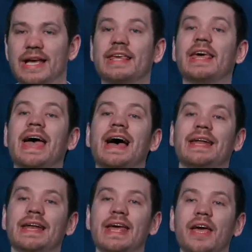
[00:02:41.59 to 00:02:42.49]
He
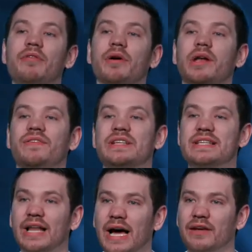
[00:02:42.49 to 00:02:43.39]
had an area in
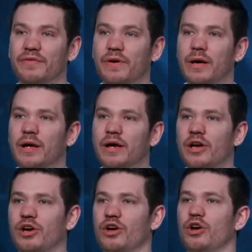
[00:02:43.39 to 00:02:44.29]
his life
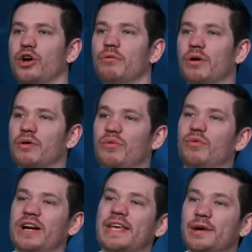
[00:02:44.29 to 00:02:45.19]

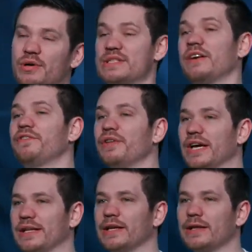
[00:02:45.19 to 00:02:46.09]
where he was
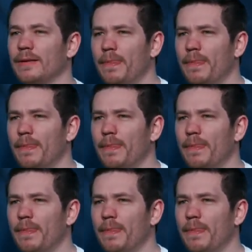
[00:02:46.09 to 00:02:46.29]
afflicted.